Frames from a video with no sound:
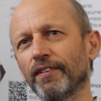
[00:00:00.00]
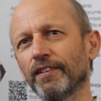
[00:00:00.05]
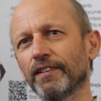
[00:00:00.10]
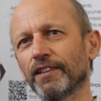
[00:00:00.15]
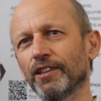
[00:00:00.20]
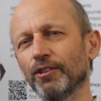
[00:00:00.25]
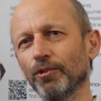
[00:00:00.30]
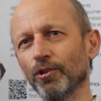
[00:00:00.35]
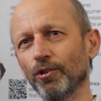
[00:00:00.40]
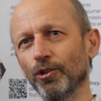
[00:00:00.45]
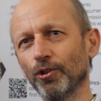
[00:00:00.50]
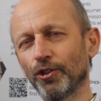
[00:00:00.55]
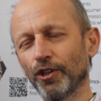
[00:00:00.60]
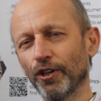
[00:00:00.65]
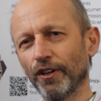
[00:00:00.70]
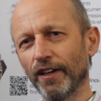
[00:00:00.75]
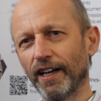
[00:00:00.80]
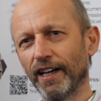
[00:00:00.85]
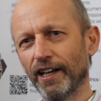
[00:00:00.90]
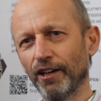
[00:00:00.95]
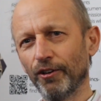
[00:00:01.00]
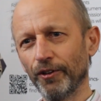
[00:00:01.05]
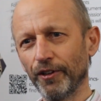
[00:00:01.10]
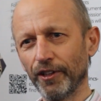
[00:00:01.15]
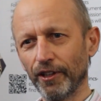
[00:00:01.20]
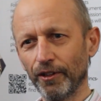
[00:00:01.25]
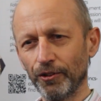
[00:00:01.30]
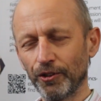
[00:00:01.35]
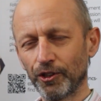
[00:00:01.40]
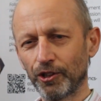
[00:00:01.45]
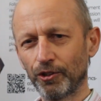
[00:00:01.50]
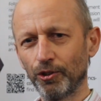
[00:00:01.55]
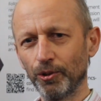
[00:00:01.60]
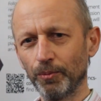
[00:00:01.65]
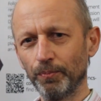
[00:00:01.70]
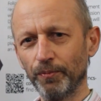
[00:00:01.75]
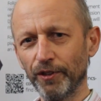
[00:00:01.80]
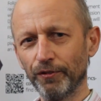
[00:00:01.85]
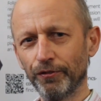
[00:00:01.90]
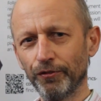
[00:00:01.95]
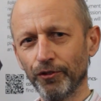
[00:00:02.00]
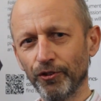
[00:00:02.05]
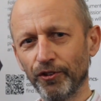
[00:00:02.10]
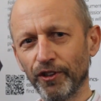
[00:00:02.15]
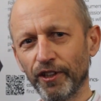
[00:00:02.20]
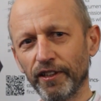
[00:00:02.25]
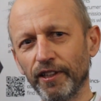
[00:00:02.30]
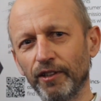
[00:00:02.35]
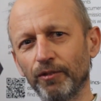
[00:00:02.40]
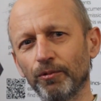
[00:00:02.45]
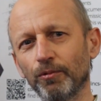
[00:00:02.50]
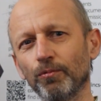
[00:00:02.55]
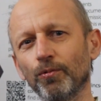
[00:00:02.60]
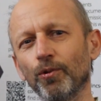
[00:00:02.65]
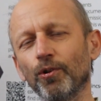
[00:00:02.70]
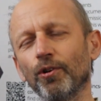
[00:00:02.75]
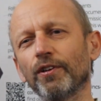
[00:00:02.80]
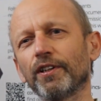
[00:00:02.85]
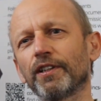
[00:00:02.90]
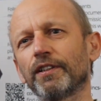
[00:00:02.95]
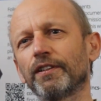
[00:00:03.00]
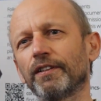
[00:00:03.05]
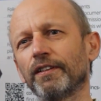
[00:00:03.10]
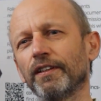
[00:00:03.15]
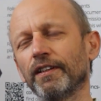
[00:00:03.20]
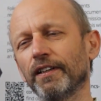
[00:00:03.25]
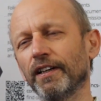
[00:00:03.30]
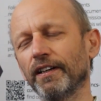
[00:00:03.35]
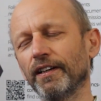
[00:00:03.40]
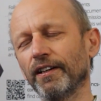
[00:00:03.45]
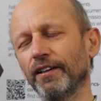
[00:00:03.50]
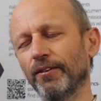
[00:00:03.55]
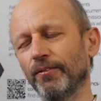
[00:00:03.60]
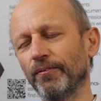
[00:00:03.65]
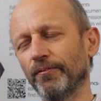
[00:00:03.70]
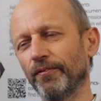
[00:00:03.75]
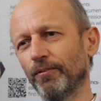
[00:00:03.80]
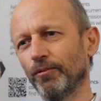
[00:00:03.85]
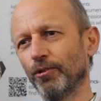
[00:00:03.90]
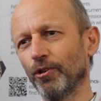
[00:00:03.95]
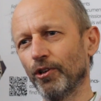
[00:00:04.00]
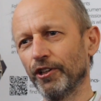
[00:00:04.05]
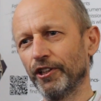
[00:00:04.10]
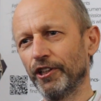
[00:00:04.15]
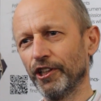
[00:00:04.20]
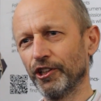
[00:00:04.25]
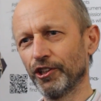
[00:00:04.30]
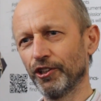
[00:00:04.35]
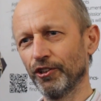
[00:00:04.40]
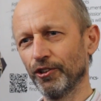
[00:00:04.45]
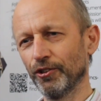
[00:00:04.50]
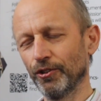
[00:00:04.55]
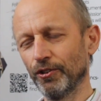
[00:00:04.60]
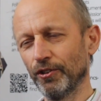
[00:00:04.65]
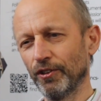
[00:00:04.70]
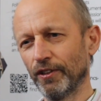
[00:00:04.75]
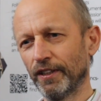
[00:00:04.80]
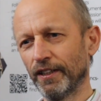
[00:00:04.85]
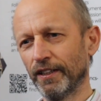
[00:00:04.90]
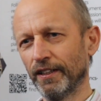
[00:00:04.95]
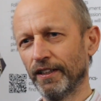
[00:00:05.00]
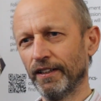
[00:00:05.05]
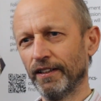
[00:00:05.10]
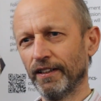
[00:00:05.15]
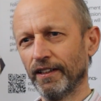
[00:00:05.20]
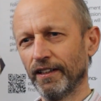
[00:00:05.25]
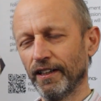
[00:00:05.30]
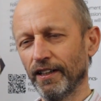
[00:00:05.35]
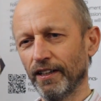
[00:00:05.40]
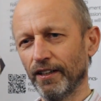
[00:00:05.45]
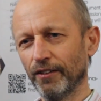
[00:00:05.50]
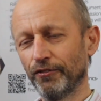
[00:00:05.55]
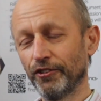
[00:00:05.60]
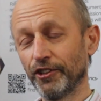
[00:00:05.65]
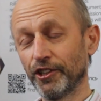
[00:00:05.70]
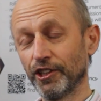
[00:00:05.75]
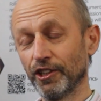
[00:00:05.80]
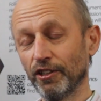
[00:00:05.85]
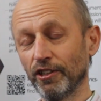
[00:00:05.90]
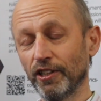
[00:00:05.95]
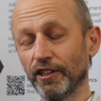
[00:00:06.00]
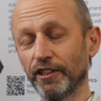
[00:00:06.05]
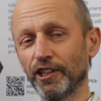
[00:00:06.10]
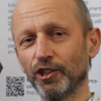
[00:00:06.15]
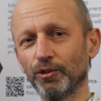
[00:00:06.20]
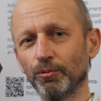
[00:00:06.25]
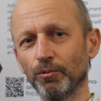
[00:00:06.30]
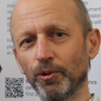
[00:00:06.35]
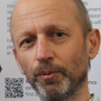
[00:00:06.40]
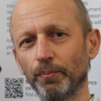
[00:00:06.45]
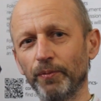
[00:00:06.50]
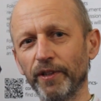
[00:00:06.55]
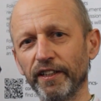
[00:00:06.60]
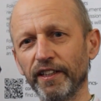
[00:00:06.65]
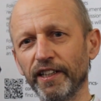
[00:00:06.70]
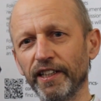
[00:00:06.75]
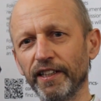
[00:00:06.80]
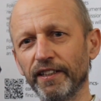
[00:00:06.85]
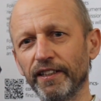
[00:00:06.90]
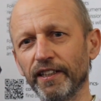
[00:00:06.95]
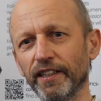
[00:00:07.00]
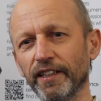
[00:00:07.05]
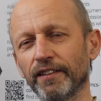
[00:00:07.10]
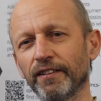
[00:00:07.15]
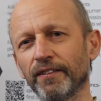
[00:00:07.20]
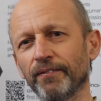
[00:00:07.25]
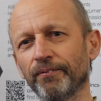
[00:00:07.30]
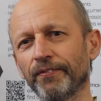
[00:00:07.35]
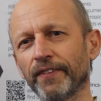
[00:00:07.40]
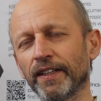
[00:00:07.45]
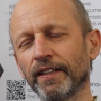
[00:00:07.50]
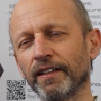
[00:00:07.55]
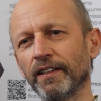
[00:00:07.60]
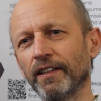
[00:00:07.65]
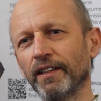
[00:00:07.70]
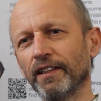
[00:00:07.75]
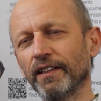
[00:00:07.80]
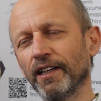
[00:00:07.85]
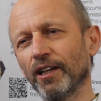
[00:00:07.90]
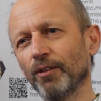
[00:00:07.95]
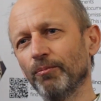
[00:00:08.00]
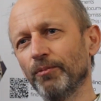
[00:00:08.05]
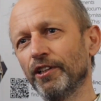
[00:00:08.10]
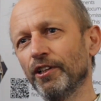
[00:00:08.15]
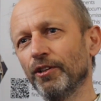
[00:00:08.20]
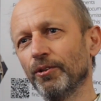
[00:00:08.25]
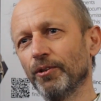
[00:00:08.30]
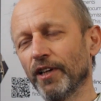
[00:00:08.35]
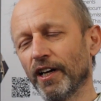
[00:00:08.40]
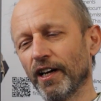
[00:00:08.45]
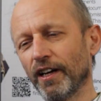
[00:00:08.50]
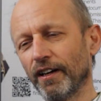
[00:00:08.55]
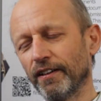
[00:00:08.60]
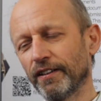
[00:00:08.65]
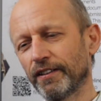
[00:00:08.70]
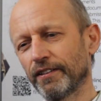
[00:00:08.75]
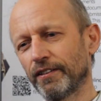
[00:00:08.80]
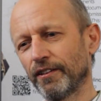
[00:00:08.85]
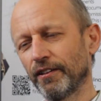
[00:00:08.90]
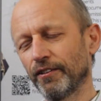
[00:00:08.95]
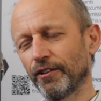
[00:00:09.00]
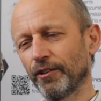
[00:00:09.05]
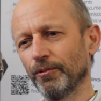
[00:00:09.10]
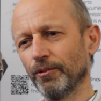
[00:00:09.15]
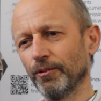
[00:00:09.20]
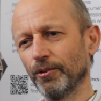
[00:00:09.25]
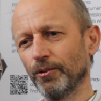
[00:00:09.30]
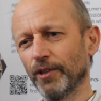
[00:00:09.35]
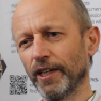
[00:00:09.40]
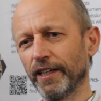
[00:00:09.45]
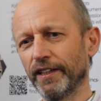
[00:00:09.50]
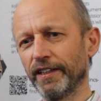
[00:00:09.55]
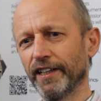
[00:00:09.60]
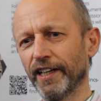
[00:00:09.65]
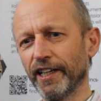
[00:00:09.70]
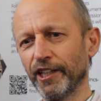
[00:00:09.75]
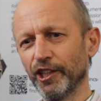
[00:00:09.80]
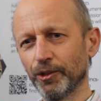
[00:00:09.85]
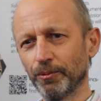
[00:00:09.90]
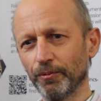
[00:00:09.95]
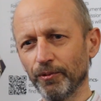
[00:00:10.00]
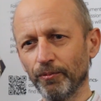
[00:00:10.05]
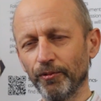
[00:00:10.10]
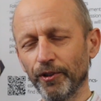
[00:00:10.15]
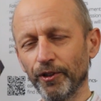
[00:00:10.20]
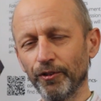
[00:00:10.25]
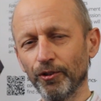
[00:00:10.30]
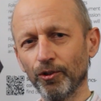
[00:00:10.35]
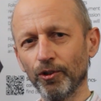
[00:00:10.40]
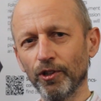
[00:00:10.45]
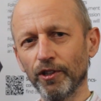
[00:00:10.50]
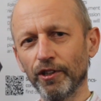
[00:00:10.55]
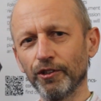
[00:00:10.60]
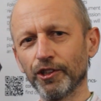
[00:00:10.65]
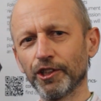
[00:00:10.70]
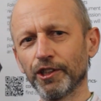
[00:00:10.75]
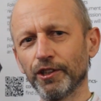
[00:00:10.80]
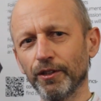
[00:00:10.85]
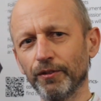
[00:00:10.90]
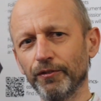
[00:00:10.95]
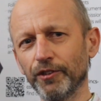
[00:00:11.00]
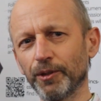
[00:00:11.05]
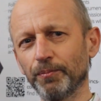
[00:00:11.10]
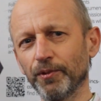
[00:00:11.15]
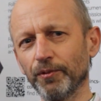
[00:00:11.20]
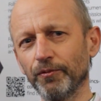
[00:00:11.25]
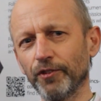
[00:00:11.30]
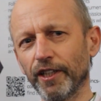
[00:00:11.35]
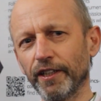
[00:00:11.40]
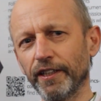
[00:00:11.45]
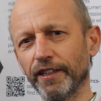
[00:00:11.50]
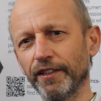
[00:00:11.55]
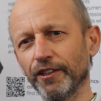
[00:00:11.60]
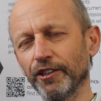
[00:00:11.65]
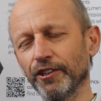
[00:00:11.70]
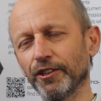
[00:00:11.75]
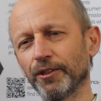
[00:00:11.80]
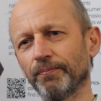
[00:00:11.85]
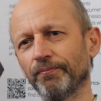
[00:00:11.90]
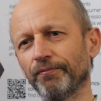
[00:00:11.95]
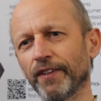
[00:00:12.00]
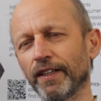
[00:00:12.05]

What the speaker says: So we'll look at how those could be funded, what additional facilities would be needed, and we do that through engagement with all those service providers,